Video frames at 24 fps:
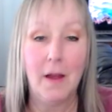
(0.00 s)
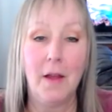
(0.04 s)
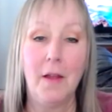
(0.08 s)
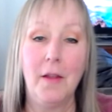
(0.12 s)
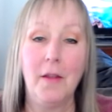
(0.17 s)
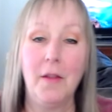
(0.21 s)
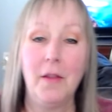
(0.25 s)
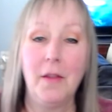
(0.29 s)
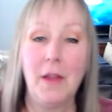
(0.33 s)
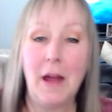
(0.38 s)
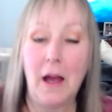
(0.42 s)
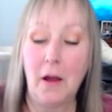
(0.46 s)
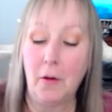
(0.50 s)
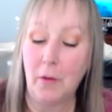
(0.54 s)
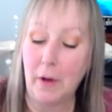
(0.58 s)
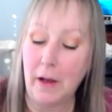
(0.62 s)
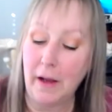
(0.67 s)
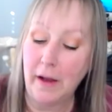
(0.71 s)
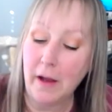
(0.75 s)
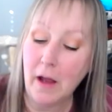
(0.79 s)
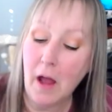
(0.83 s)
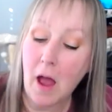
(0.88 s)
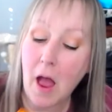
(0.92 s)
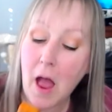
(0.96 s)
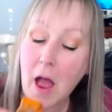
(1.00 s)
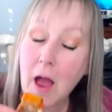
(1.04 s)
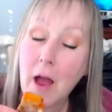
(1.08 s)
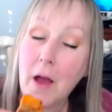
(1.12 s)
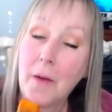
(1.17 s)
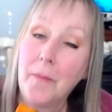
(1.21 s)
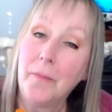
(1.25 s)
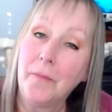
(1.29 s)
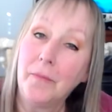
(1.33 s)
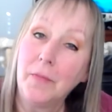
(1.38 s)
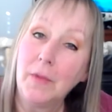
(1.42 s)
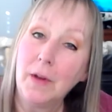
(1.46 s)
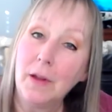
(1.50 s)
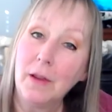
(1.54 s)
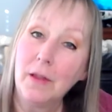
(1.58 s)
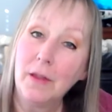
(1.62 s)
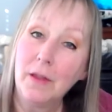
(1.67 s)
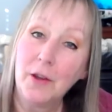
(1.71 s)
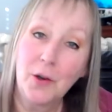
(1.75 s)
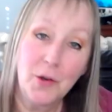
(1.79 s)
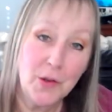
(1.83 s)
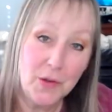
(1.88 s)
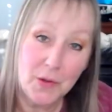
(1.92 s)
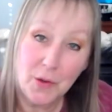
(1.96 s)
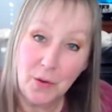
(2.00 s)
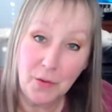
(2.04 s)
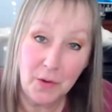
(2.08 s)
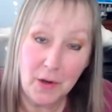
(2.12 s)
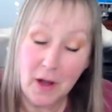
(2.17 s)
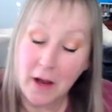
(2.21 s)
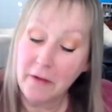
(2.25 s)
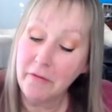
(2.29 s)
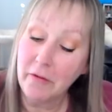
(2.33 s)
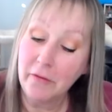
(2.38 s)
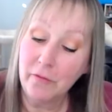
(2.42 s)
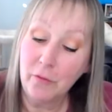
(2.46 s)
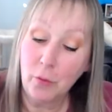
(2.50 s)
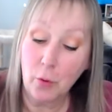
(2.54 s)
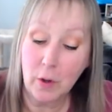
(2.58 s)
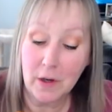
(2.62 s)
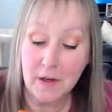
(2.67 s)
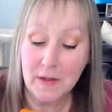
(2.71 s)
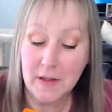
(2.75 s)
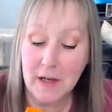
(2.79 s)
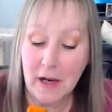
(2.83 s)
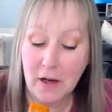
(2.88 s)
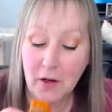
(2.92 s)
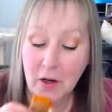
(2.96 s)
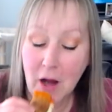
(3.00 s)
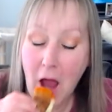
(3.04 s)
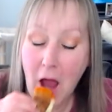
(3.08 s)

That way there's no knife and fork sound.